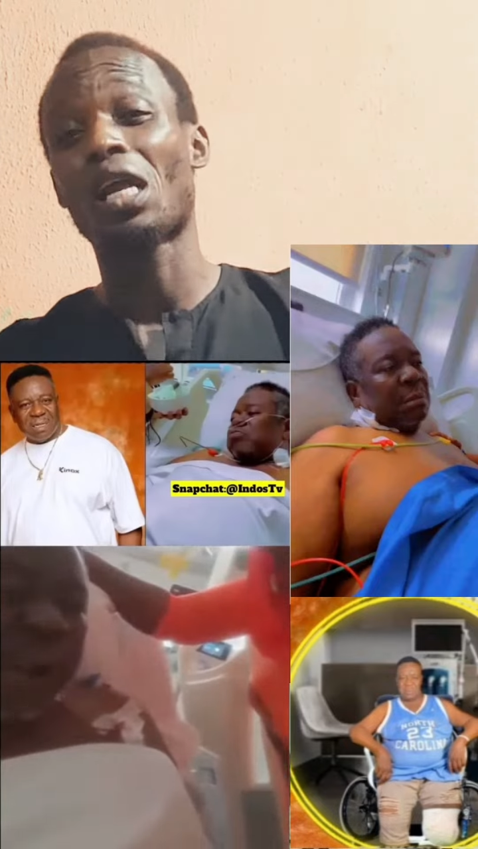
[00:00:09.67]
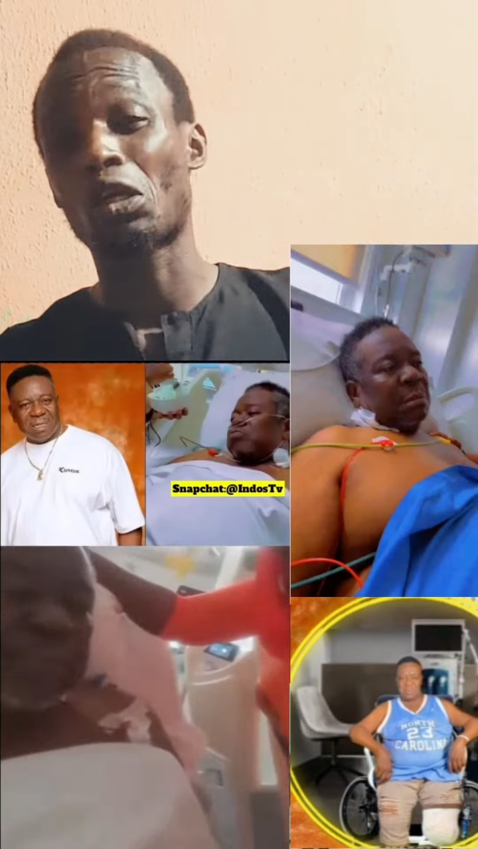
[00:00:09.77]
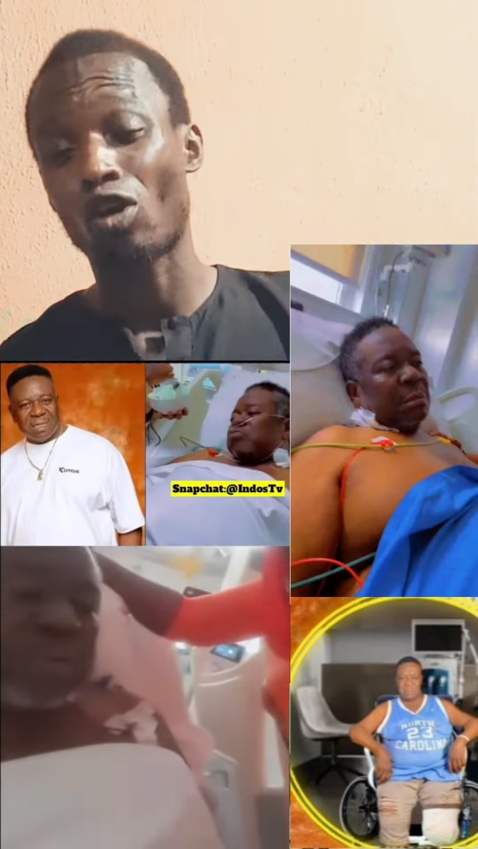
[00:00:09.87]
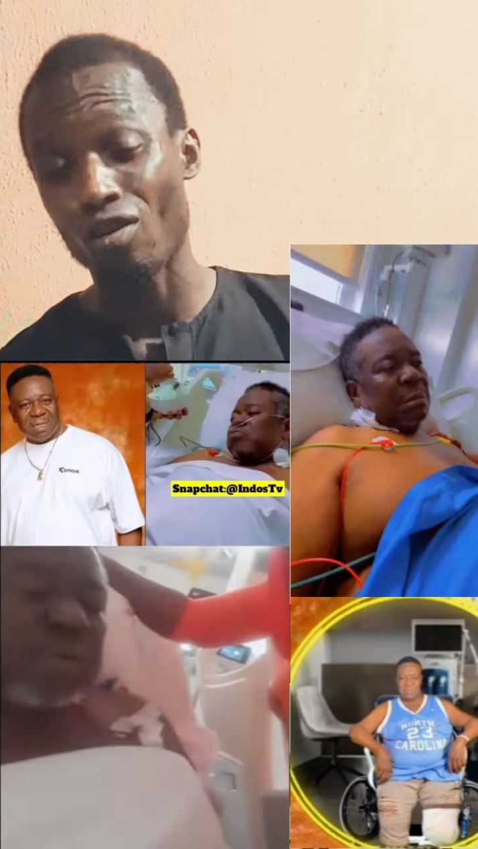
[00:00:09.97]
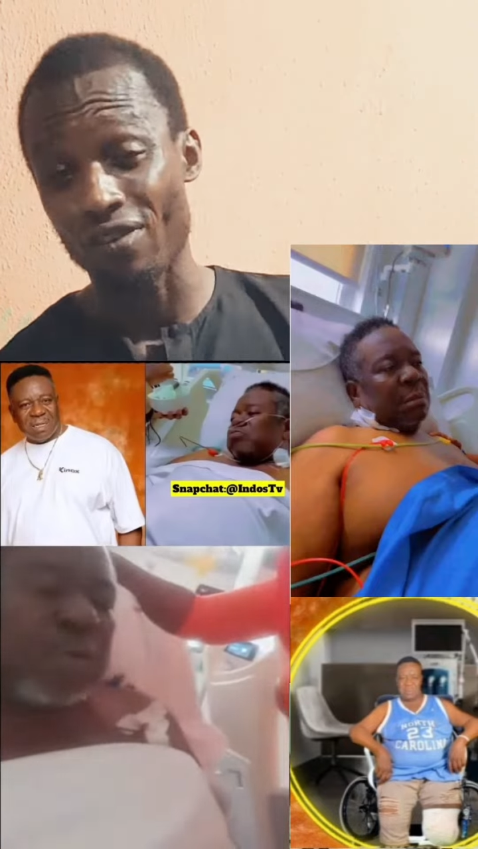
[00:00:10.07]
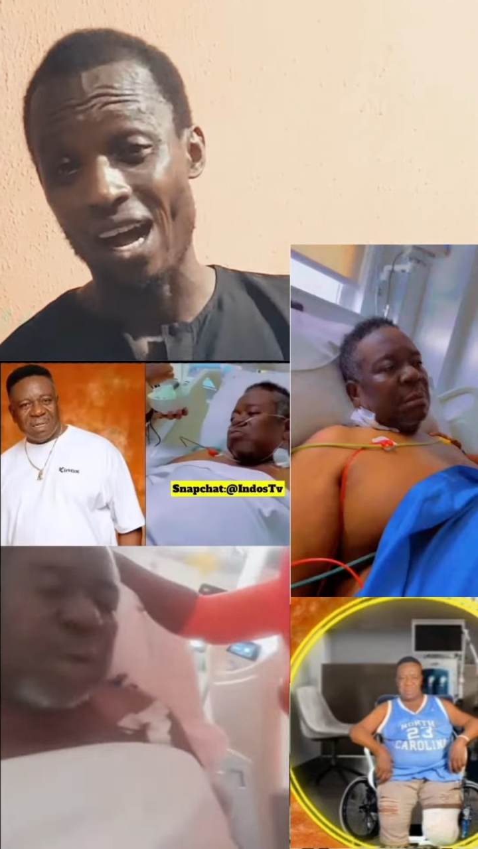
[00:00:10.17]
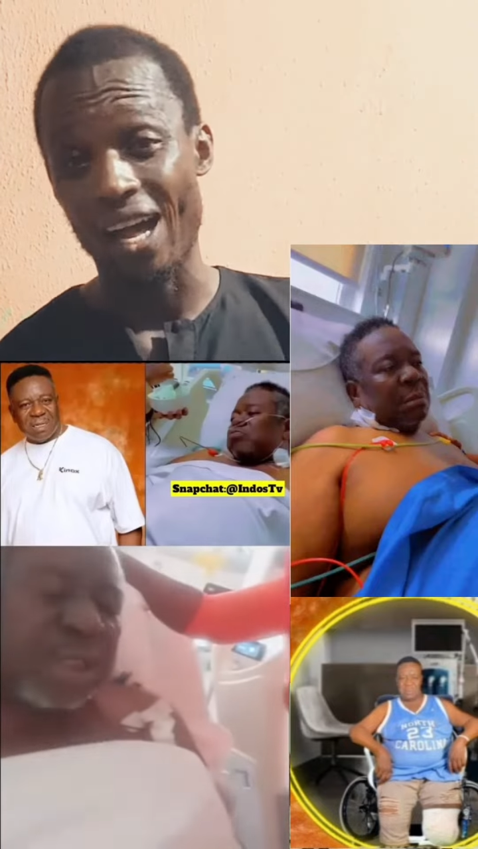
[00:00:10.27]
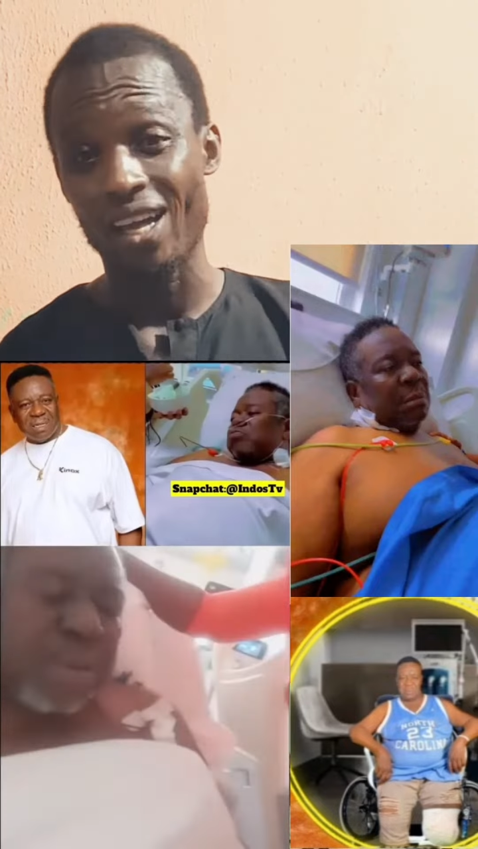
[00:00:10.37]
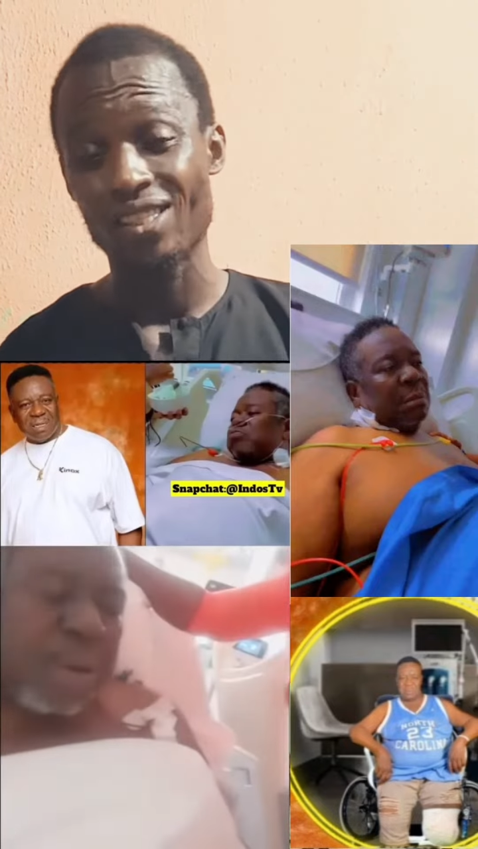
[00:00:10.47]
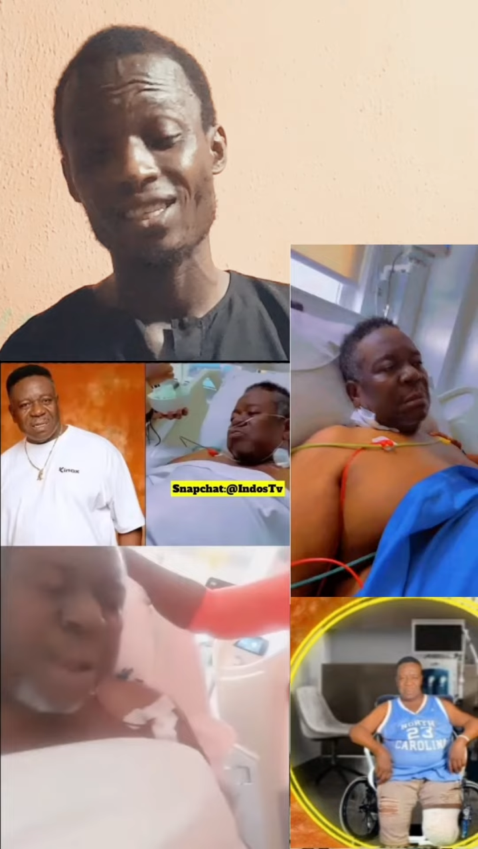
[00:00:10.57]

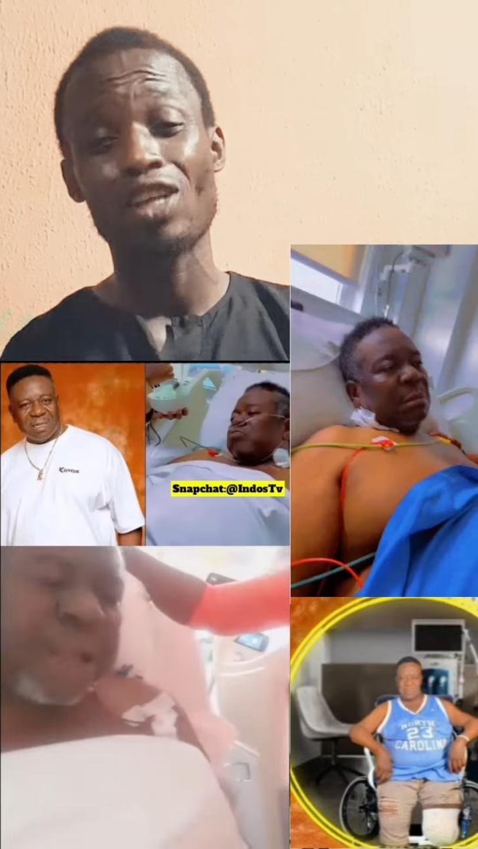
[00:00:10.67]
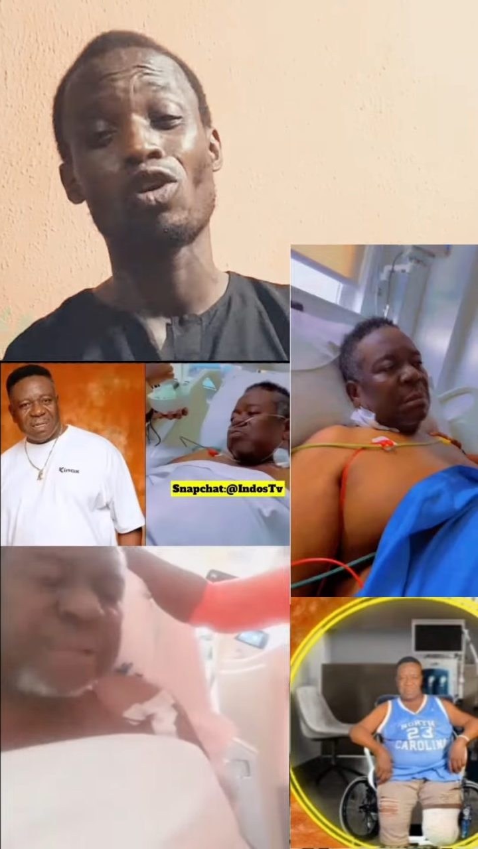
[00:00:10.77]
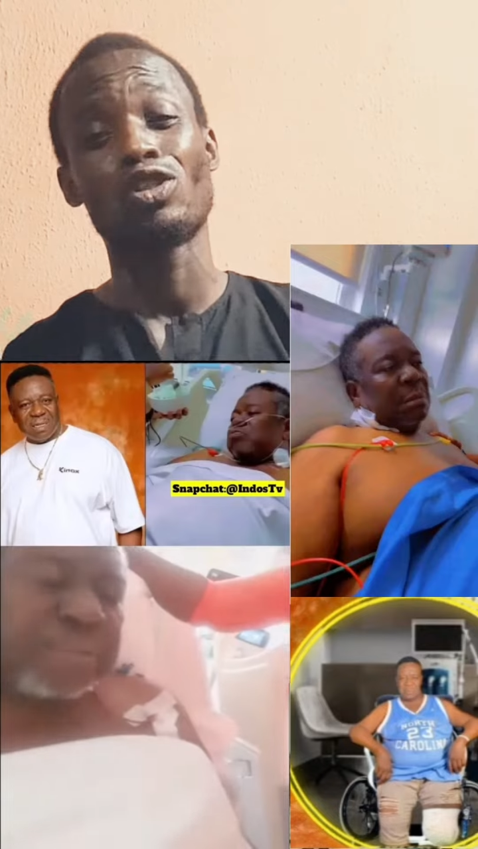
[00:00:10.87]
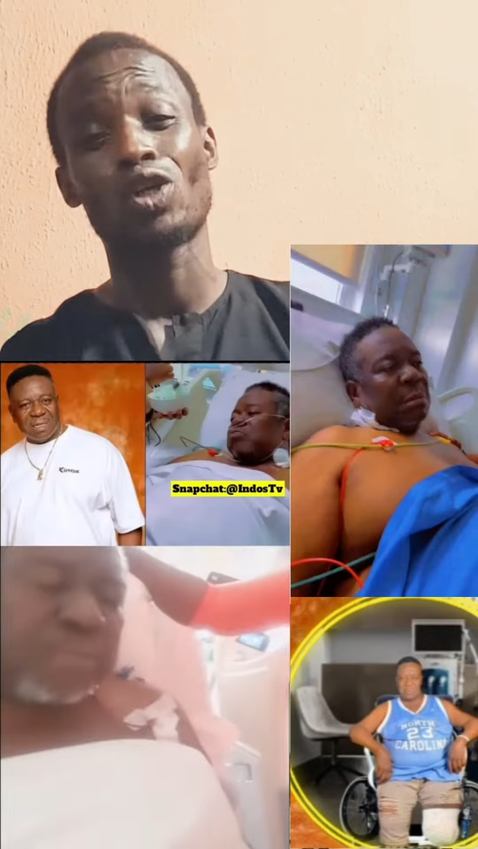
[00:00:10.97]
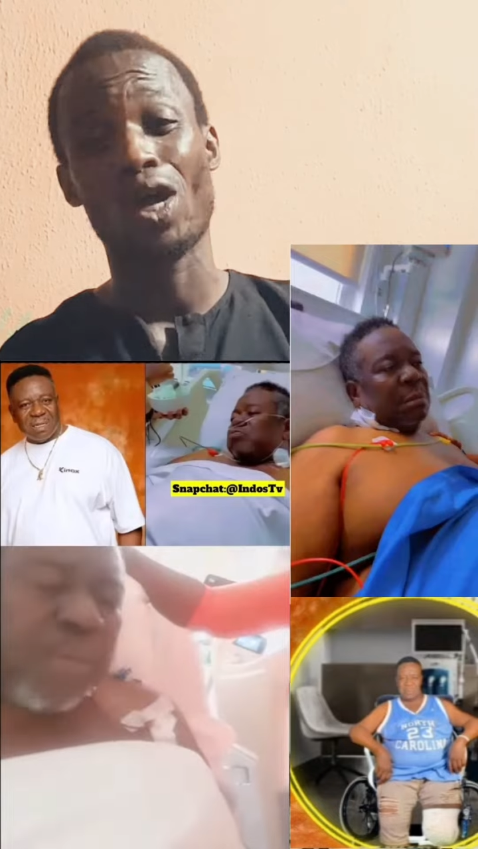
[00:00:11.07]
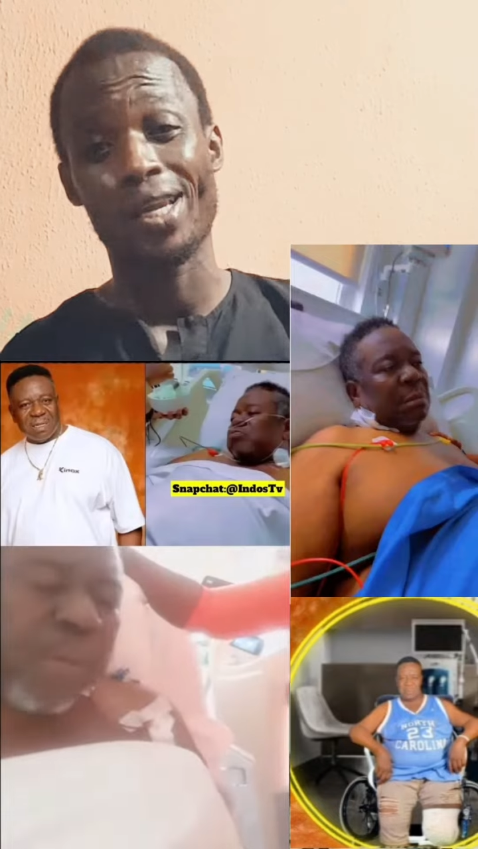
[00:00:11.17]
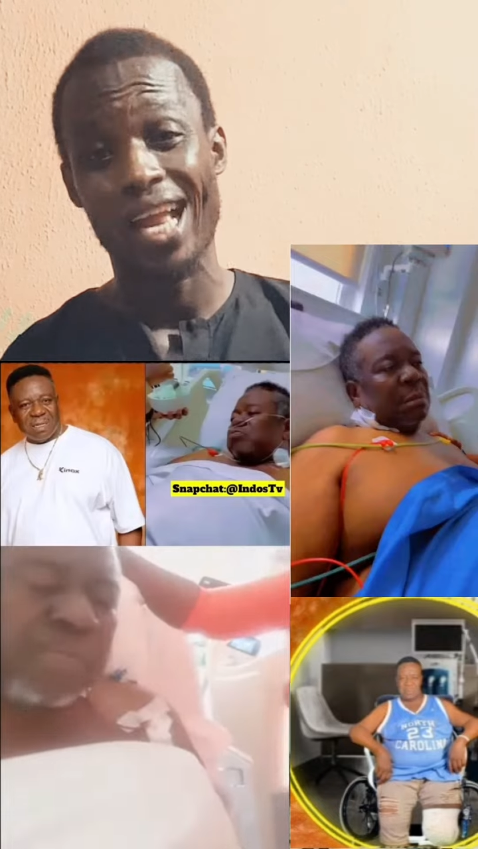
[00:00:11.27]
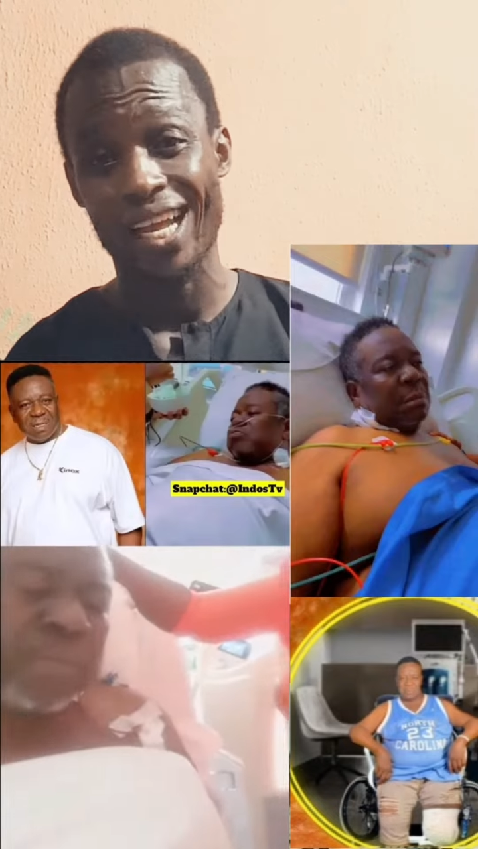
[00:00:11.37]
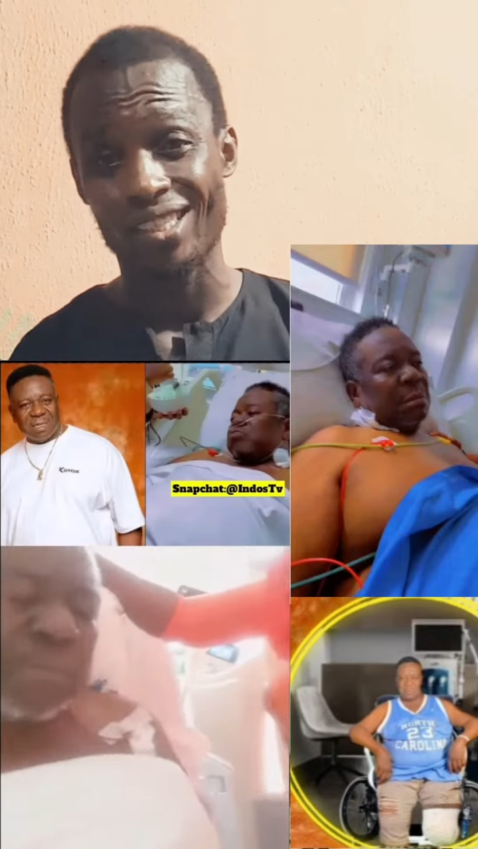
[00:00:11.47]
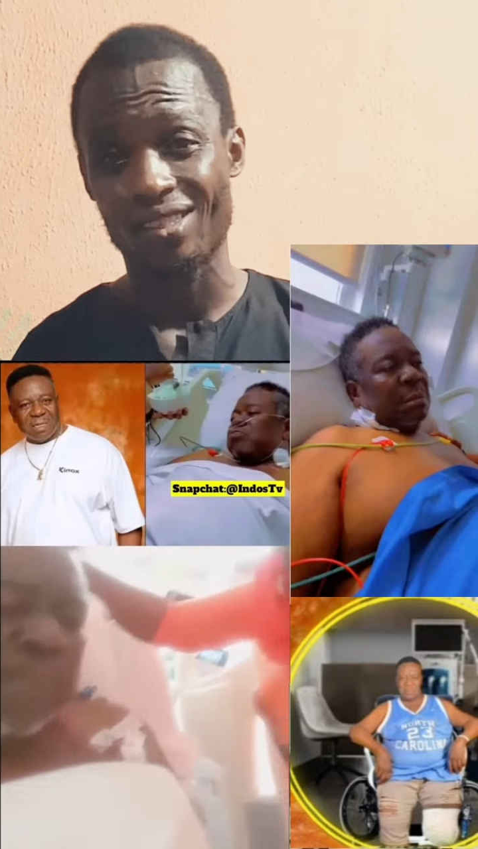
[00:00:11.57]
recover, say you don't do
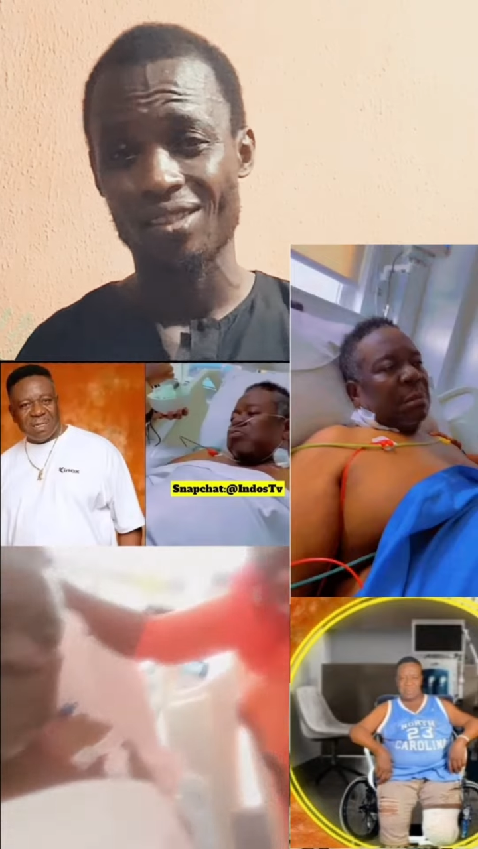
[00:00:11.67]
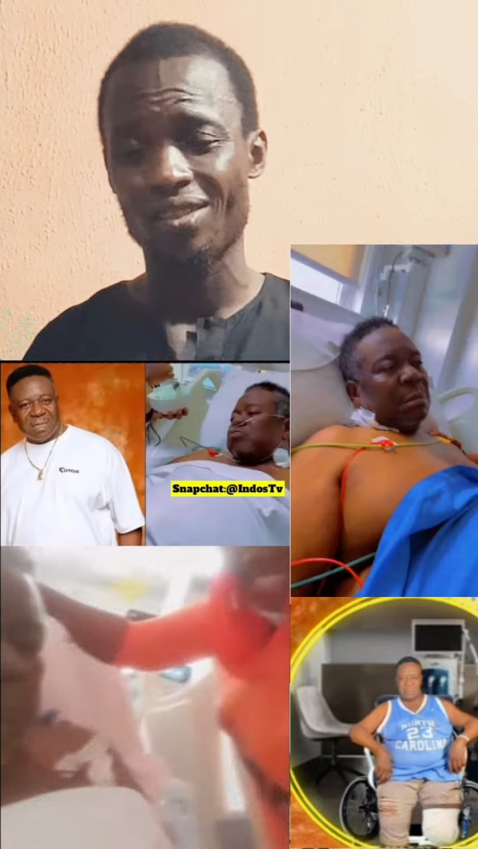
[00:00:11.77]
alright.